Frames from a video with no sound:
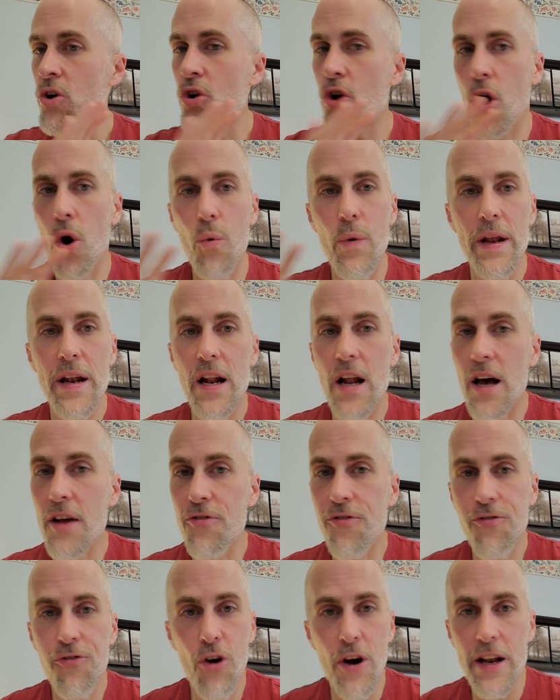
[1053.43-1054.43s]
Go in on
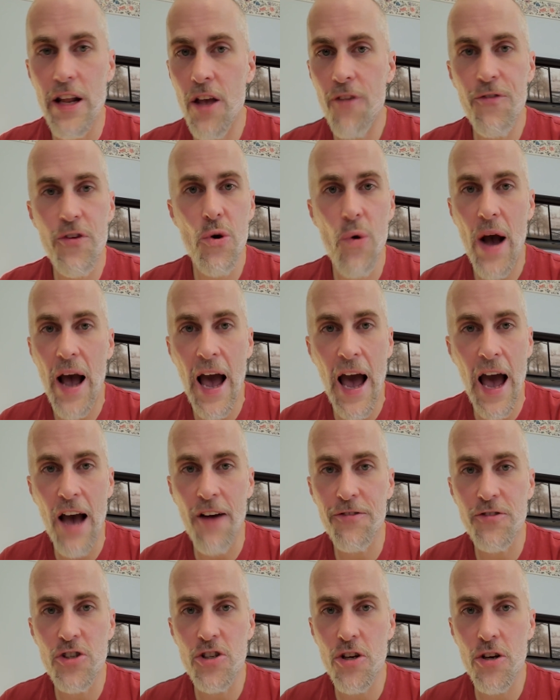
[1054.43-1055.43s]
foot if you
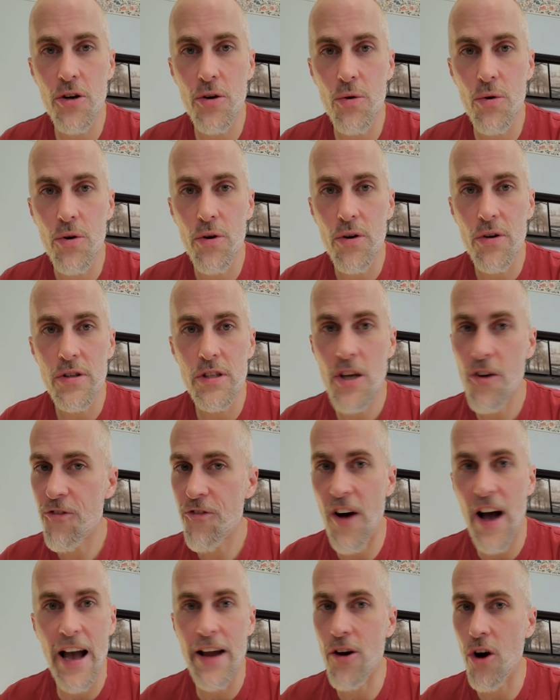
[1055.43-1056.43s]
have to, to
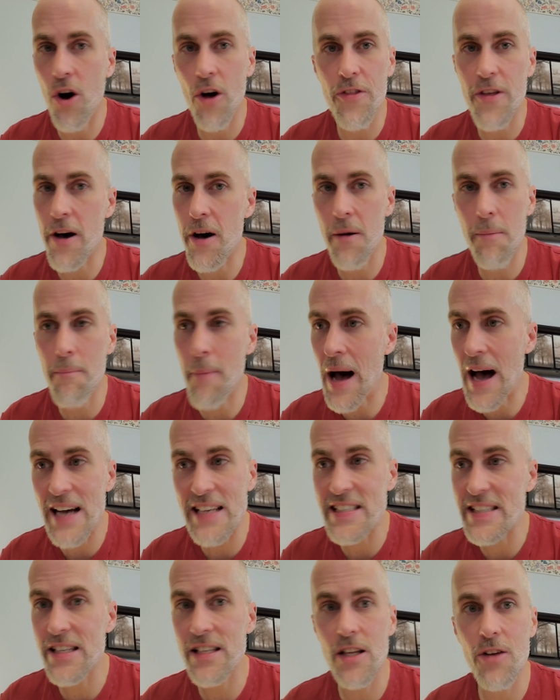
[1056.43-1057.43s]
find all the
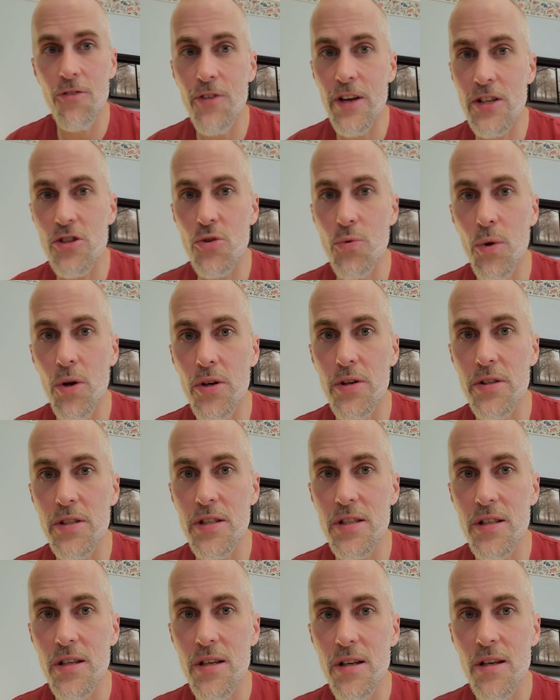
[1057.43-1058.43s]
Hamas
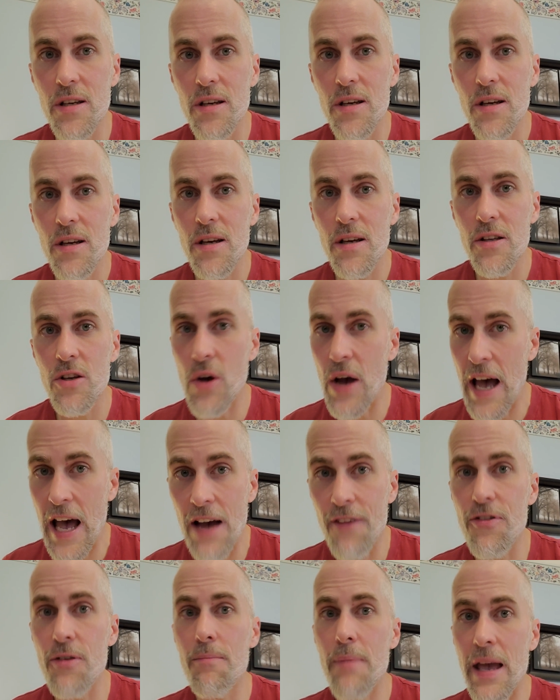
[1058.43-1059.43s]
individuals you
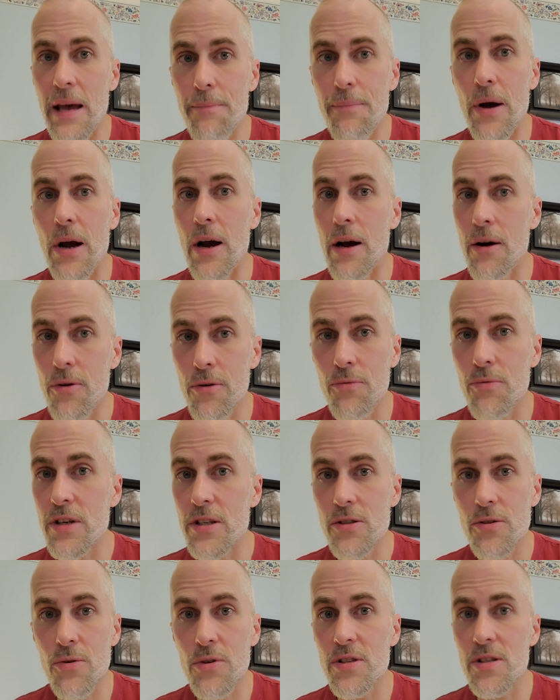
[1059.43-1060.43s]
have the manpower and
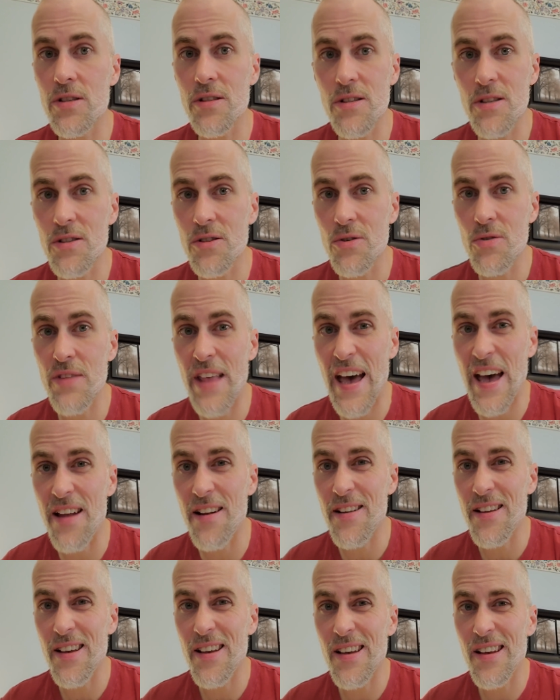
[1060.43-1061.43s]
resources to do
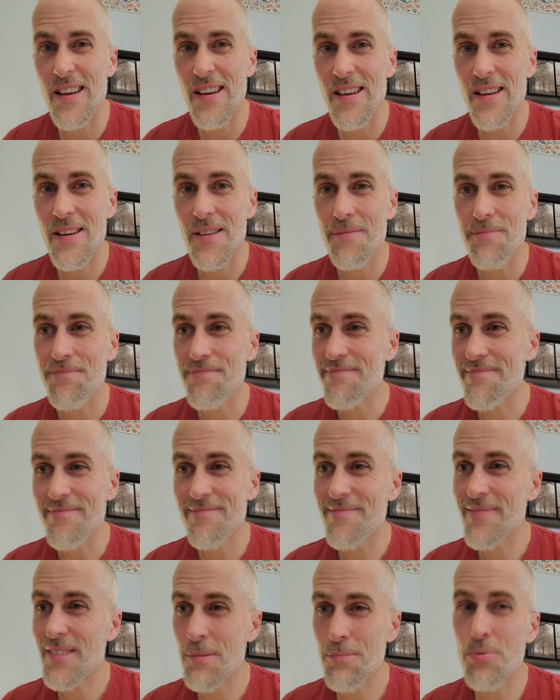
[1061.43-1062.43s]
that
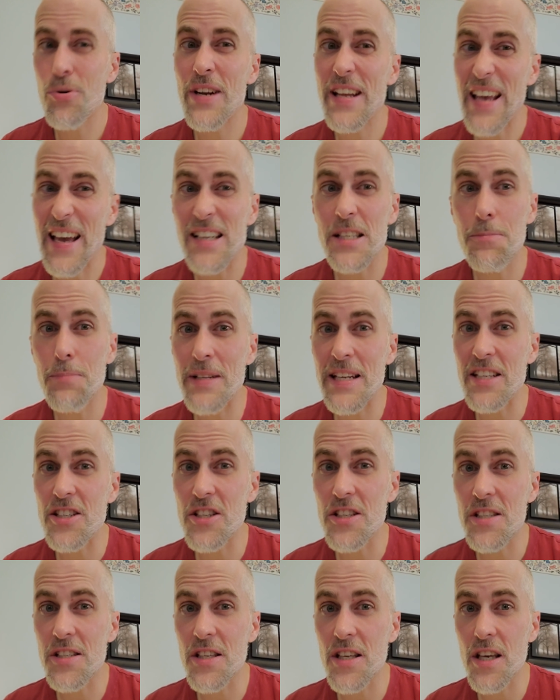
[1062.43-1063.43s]
pretty
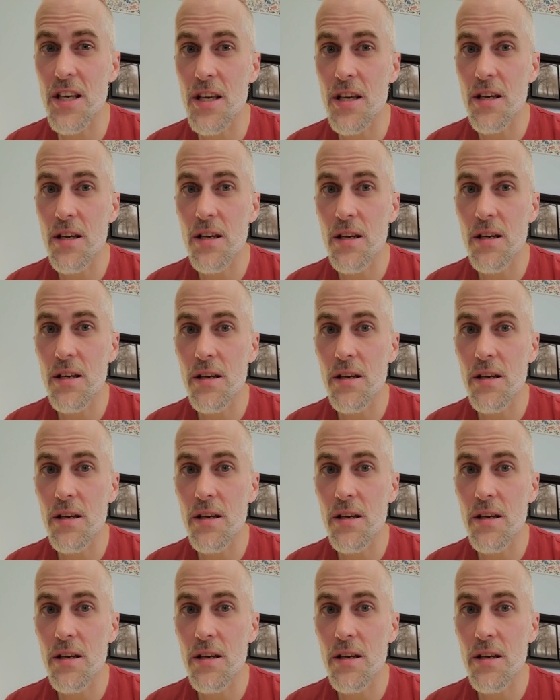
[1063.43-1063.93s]
expeditiously.